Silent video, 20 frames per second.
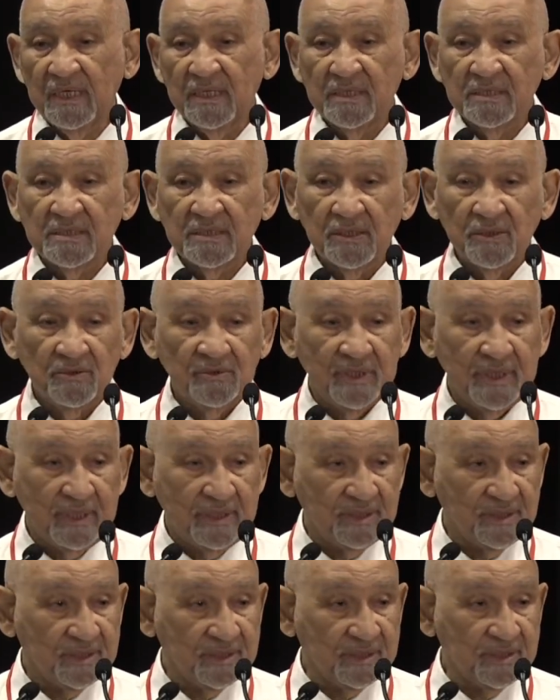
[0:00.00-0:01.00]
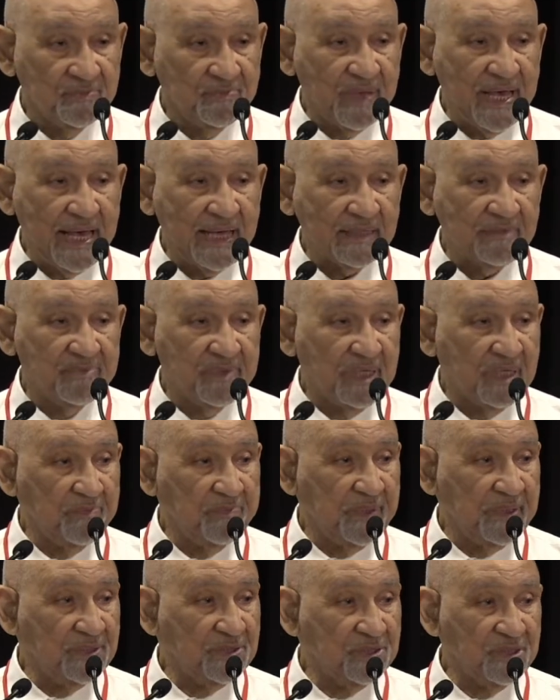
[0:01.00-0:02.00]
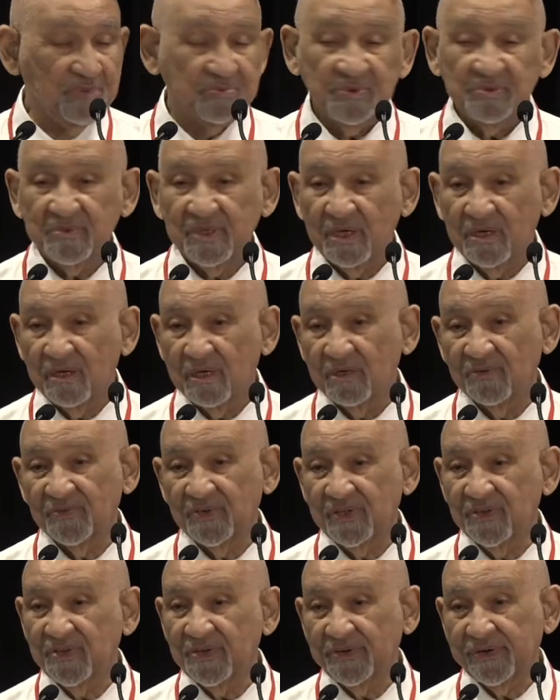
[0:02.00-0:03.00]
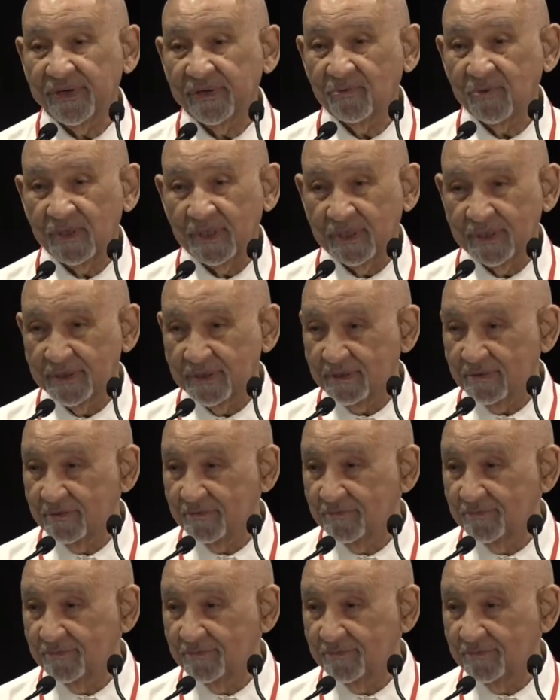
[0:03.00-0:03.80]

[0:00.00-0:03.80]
So they just packed me up and shipped me off, and there I was.